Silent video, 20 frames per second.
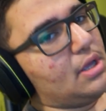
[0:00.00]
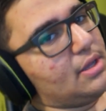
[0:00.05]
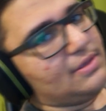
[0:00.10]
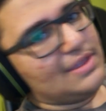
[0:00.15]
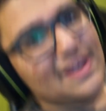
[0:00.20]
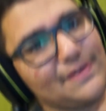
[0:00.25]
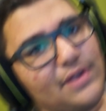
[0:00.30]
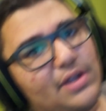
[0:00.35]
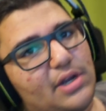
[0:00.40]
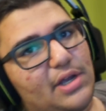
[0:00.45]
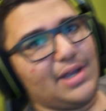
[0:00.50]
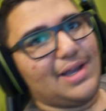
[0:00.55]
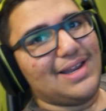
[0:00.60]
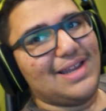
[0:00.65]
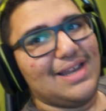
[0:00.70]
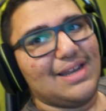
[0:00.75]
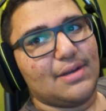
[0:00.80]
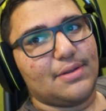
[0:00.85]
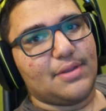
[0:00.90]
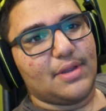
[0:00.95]
Definitely not gonna
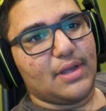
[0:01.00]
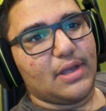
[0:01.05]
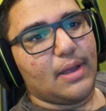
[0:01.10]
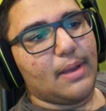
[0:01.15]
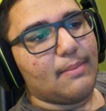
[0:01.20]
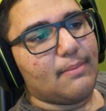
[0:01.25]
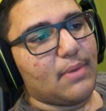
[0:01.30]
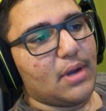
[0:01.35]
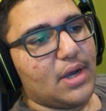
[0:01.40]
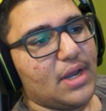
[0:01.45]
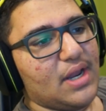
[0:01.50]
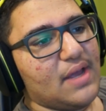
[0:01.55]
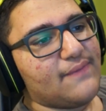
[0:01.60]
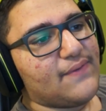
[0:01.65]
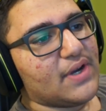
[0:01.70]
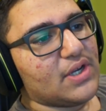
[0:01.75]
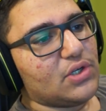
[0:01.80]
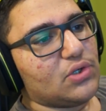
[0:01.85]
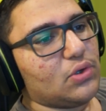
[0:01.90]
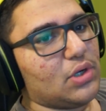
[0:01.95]
eat anything, but if
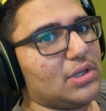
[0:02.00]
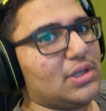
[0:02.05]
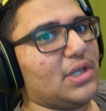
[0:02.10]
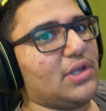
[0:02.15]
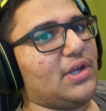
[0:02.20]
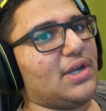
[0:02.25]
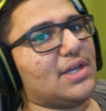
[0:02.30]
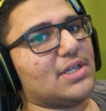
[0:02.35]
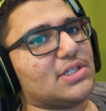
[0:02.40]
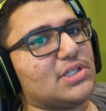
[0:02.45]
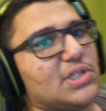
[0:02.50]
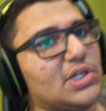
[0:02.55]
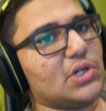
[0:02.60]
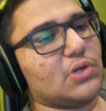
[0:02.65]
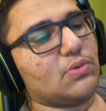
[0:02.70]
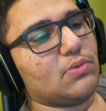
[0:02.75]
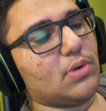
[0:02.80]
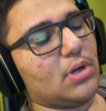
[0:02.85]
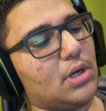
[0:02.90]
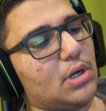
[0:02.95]
I do, I'll let you guys
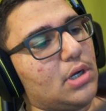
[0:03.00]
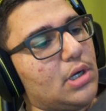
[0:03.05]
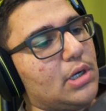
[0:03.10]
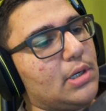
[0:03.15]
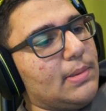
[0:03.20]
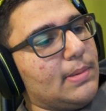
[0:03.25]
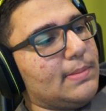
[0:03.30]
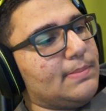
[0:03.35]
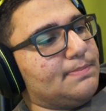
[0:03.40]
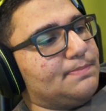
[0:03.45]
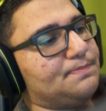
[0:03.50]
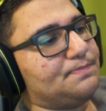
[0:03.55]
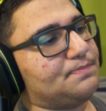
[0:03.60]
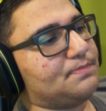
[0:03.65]
know. Um,